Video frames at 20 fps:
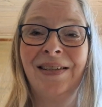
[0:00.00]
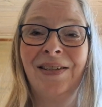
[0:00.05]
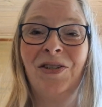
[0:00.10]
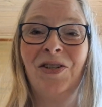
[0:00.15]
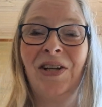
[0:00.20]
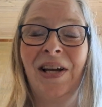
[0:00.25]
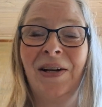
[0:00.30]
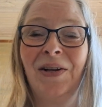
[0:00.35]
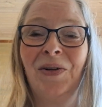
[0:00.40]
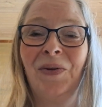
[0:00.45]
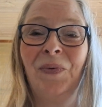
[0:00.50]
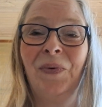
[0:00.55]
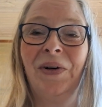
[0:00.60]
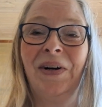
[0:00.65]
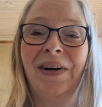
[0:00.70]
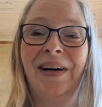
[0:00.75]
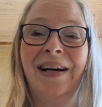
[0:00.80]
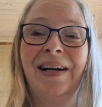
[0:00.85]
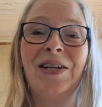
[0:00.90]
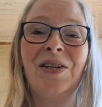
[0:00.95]
a channel
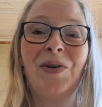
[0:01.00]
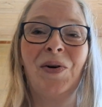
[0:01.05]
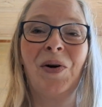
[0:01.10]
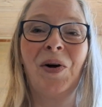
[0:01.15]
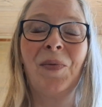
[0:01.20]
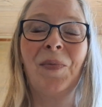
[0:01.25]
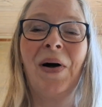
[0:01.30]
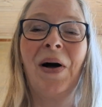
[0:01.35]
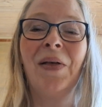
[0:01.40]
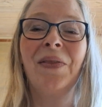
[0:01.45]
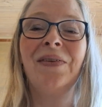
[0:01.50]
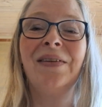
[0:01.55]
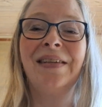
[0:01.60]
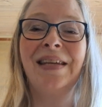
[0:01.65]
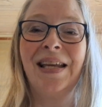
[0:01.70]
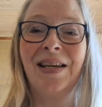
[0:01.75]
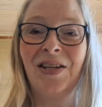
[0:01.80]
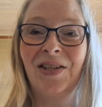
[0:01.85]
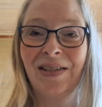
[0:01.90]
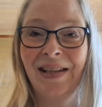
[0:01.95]
where I talk about the
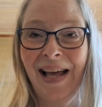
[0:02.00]
Danish